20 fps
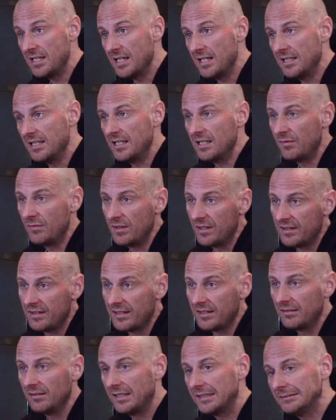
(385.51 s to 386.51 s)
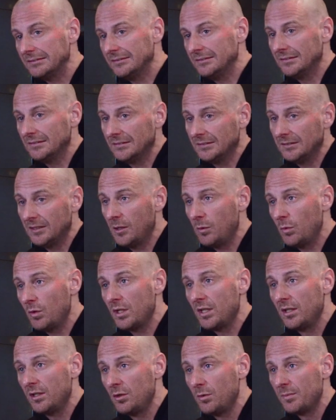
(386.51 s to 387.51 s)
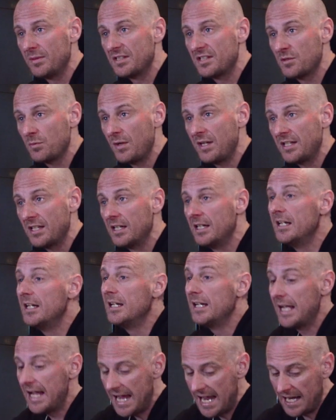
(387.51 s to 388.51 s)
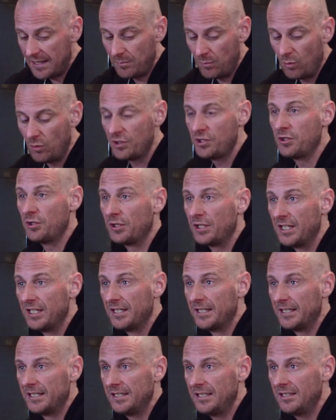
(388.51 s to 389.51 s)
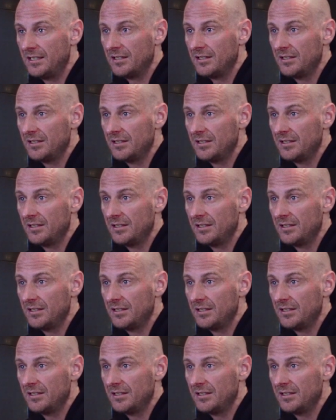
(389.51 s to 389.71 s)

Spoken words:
And then if you think like, I want it a little bit sweeter, add more sugar, you know.